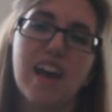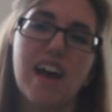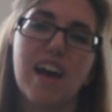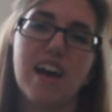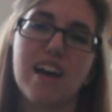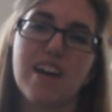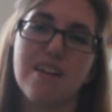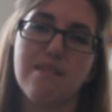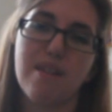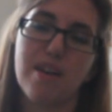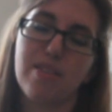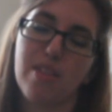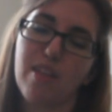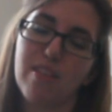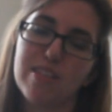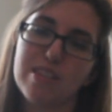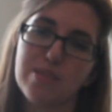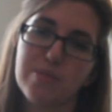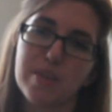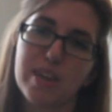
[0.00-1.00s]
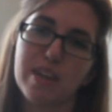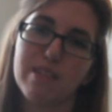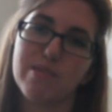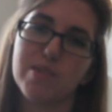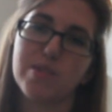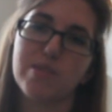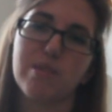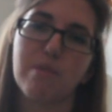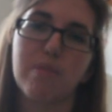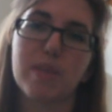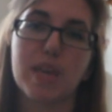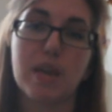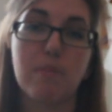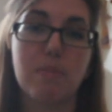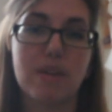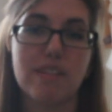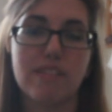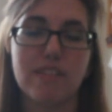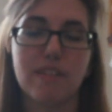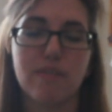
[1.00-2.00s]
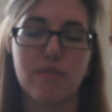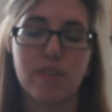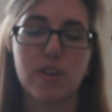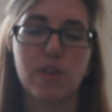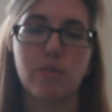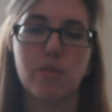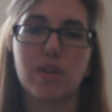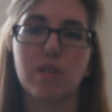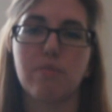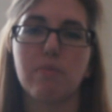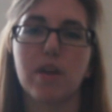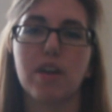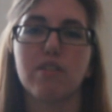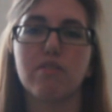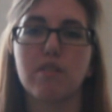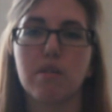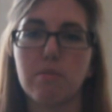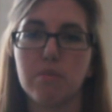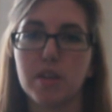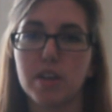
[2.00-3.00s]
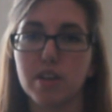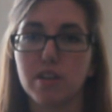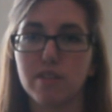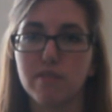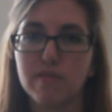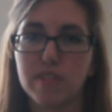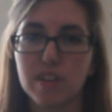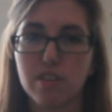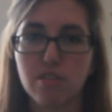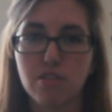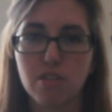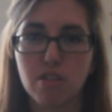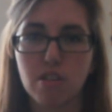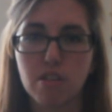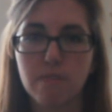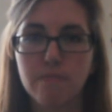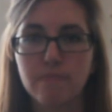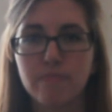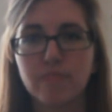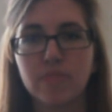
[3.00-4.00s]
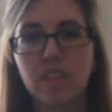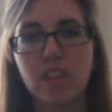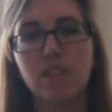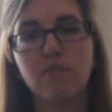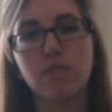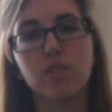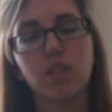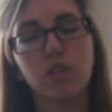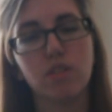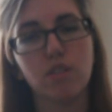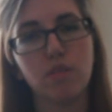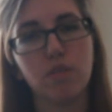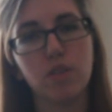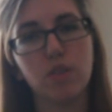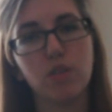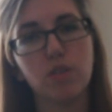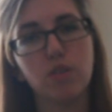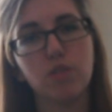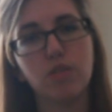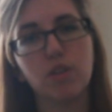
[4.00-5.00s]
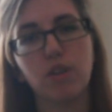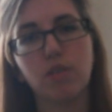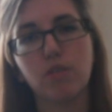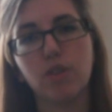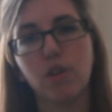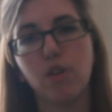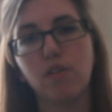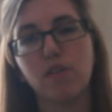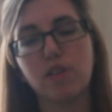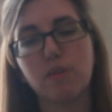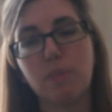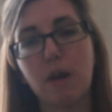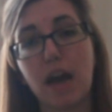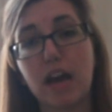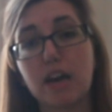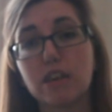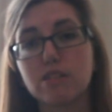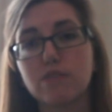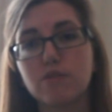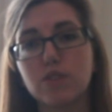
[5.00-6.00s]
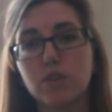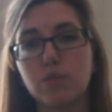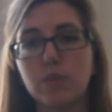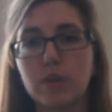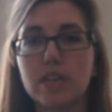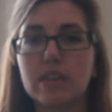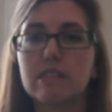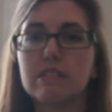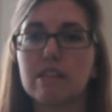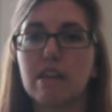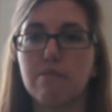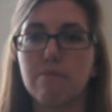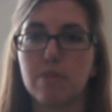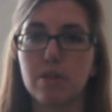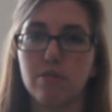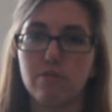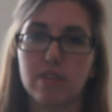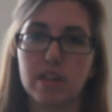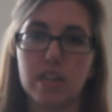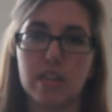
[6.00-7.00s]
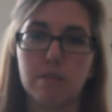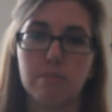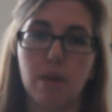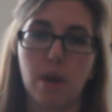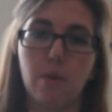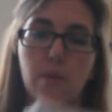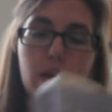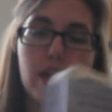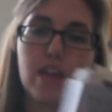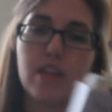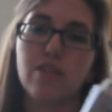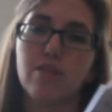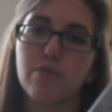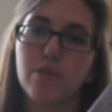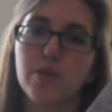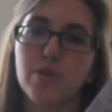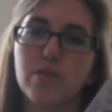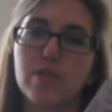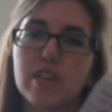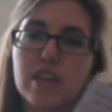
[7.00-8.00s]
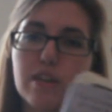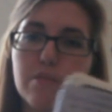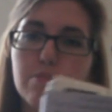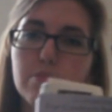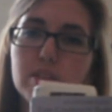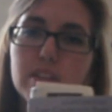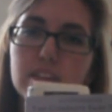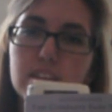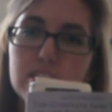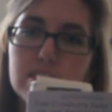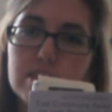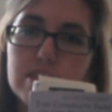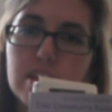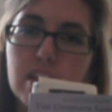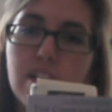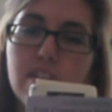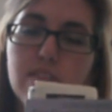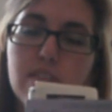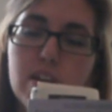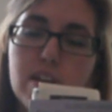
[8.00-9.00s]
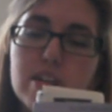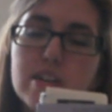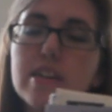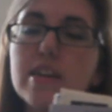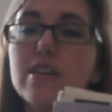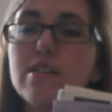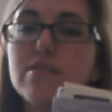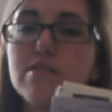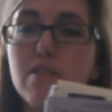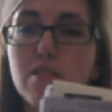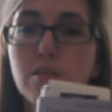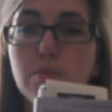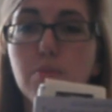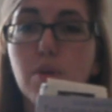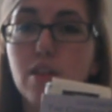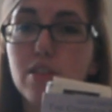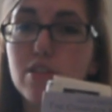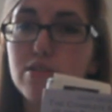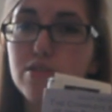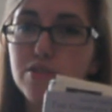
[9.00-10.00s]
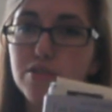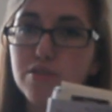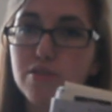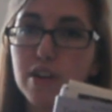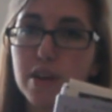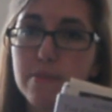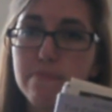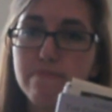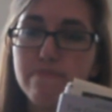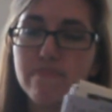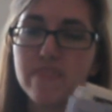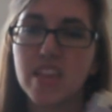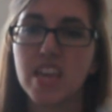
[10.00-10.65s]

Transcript: I thought this week I would do something a bit different with my Grimm Year feature. For those of you who don't know, over the past few weeks I've been reading my way through the complete fairy tales of the Brothers Grimm